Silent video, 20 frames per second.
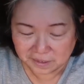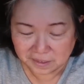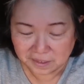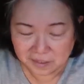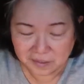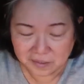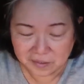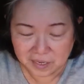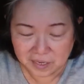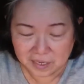
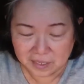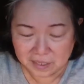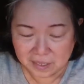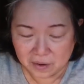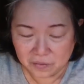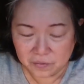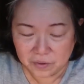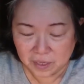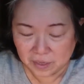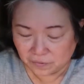Okay, now
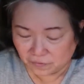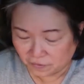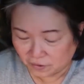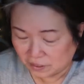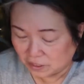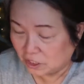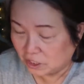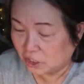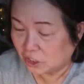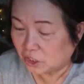we are
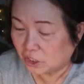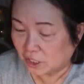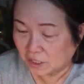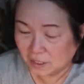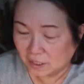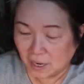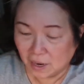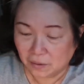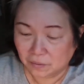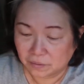finishing
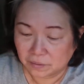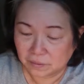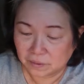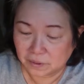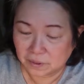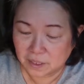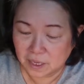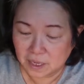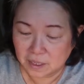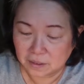now.
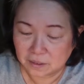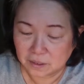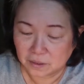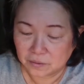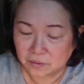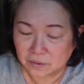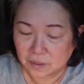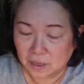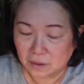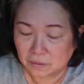Okay, so
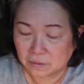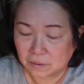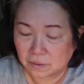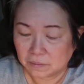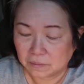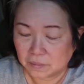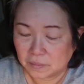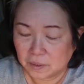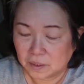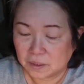now I'm
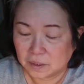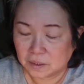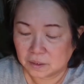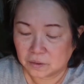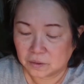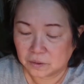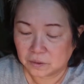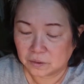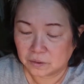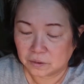just
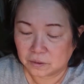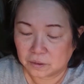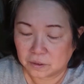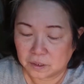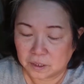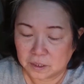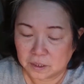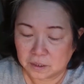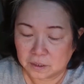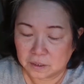going to
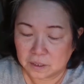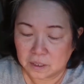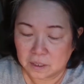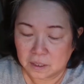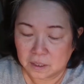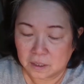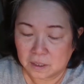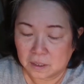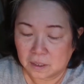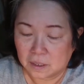just
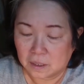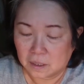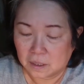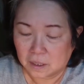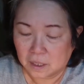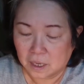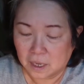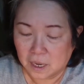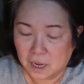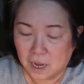
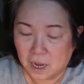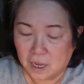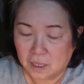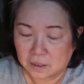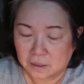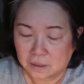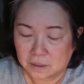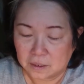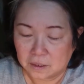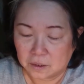cut
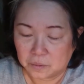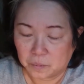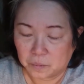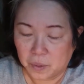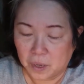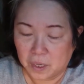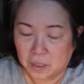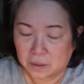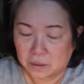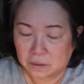this
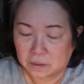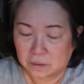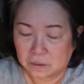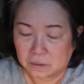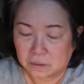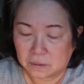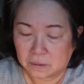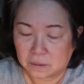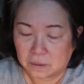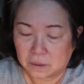part
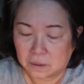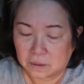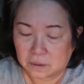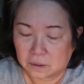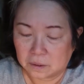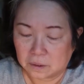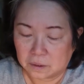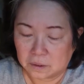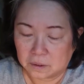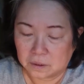and
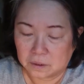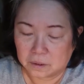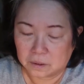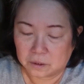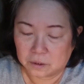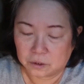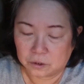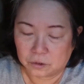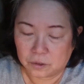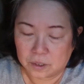
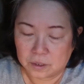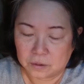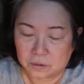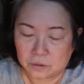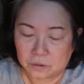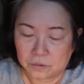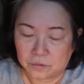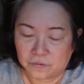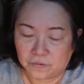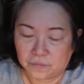trying
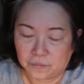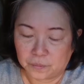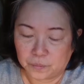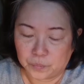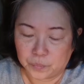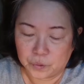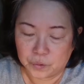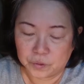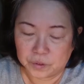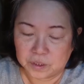to
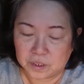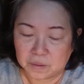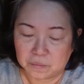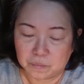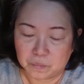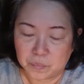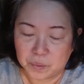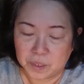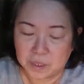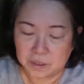put the
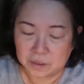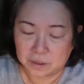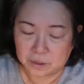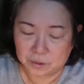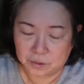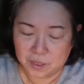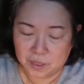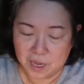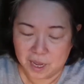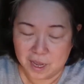beard
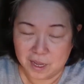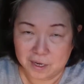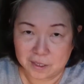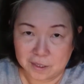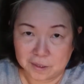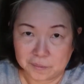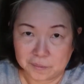together.